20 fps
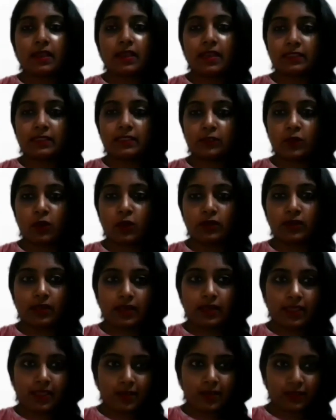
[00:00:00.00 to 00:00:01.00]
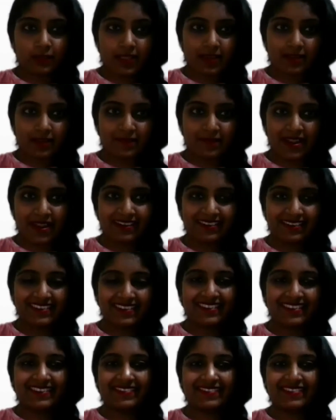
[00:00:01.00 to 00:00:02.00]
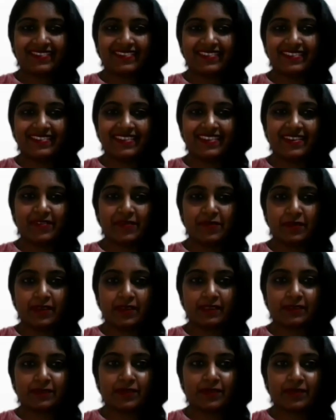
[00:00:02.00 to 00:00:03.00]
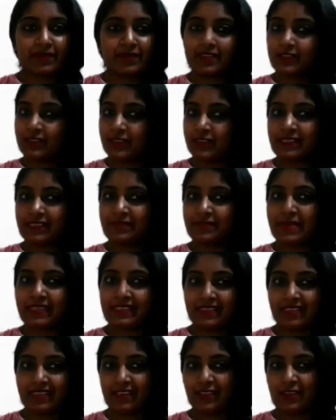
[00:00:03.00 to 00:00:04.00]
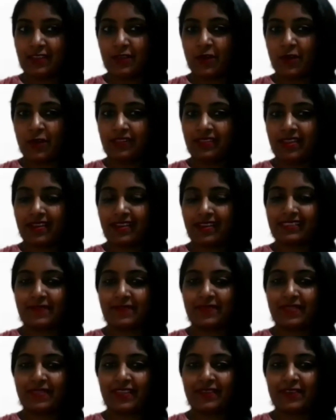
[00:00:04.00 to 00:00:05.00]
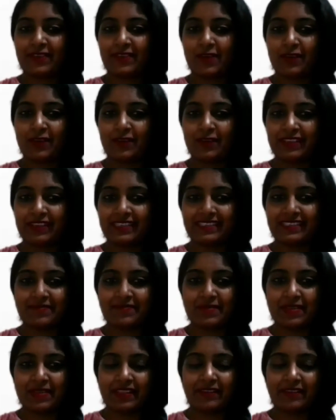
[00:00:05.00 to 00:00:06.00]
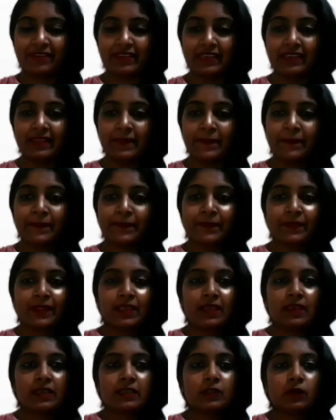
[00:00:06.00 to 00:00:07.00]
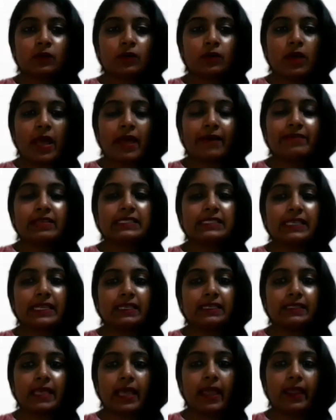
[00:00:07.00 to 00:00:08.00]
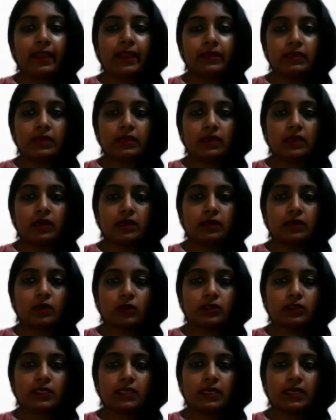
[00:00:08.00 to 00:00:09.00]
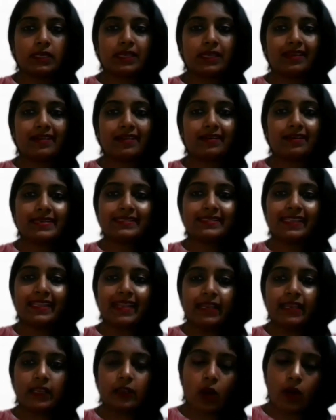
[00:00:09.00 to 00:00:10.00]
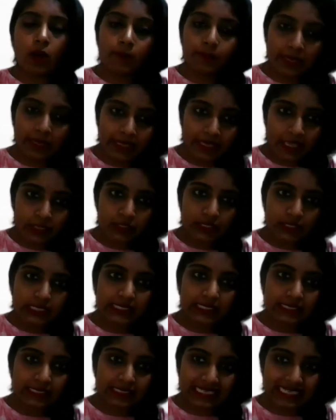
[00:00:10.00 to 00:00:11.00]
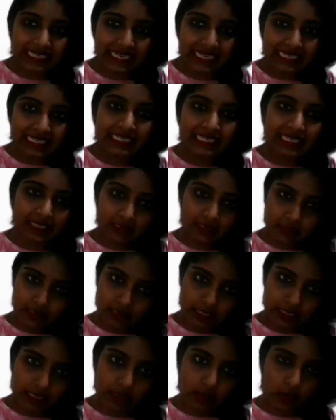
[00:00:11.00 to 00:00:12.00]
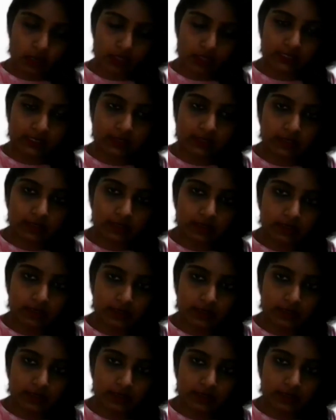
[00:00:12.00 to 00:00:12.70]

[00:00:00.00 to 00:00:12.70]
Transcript: Let's not delay on that part, because prevention is better than cure. That is something we believe in. So having said that, doctor, is there any complications in treating hearing loss?